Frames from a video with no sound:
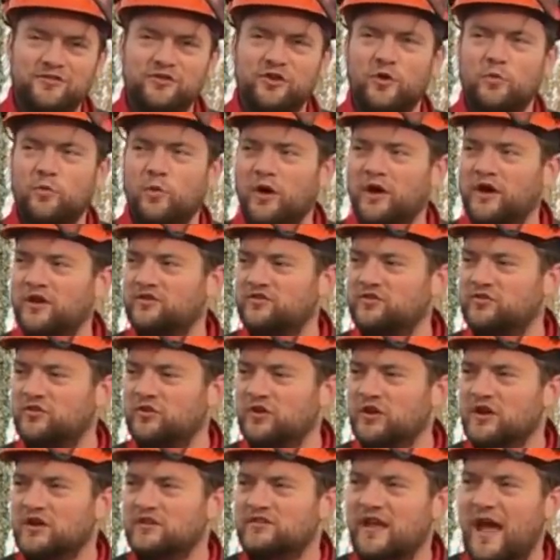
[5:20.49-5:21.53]
You don't want it to
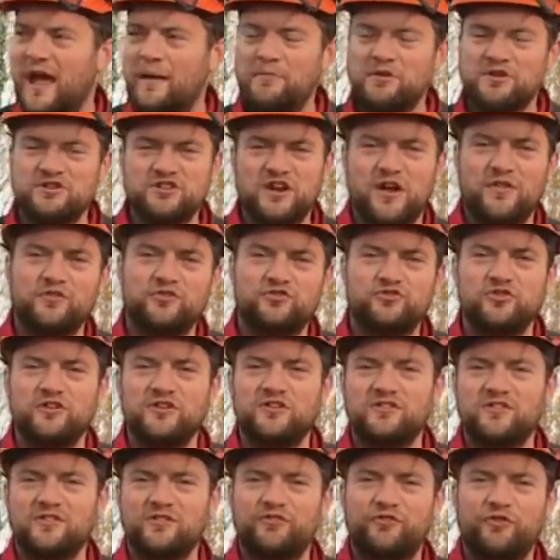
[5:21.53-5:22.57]
damage other
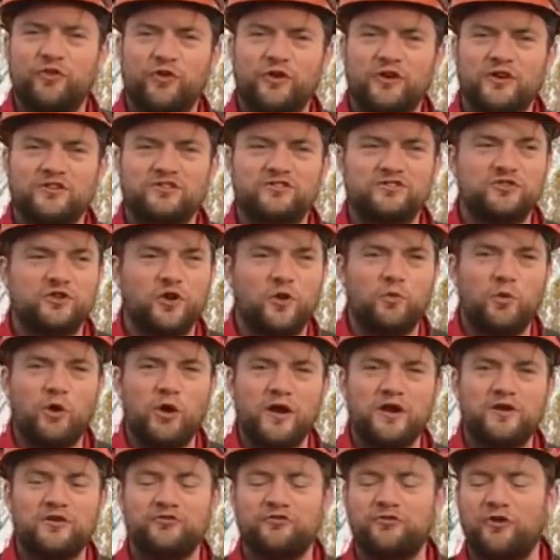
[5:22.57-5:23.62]
trees in the forest. You don't
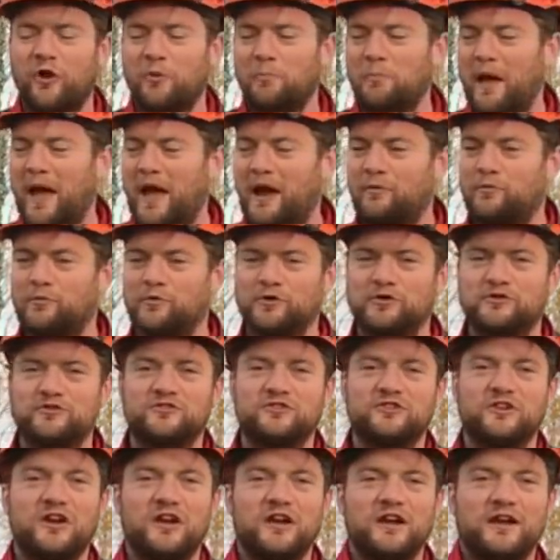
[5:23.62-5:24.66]
want it to fall
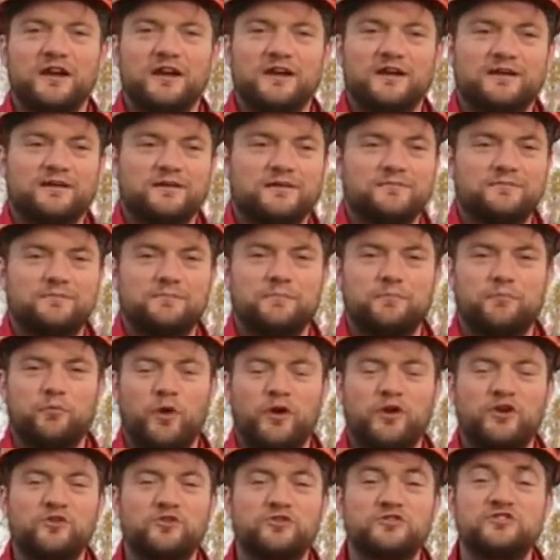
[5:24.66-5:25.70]
backwards
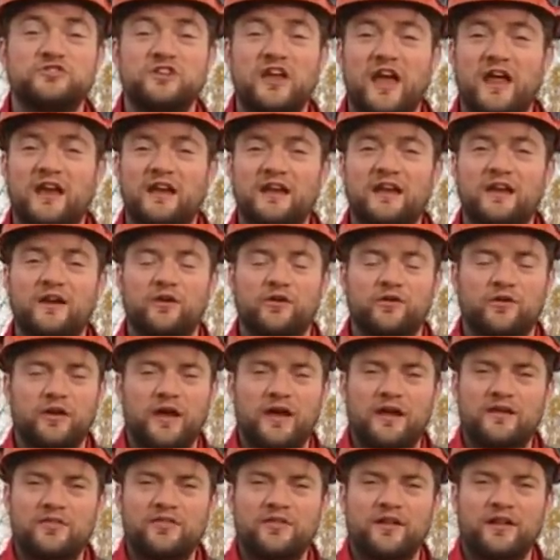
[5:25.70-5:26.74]
where you're standing or
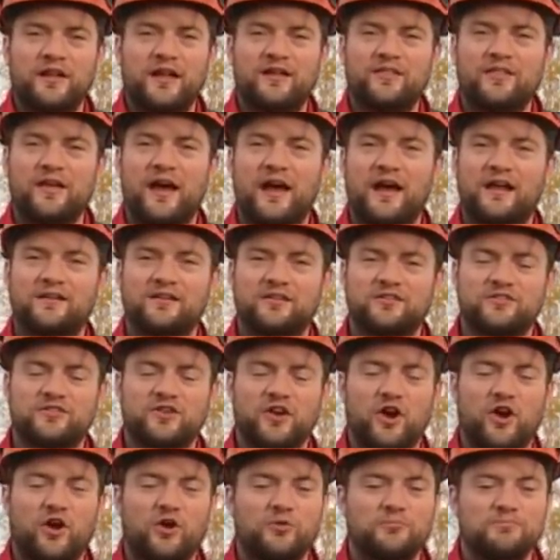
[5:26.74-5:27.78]
anything like that.
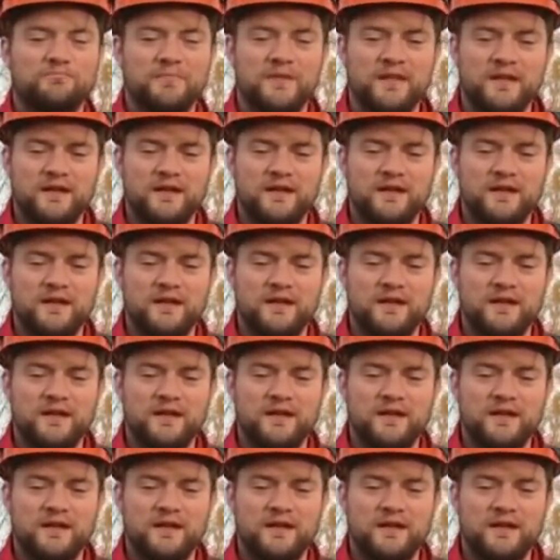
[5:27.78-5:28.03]
So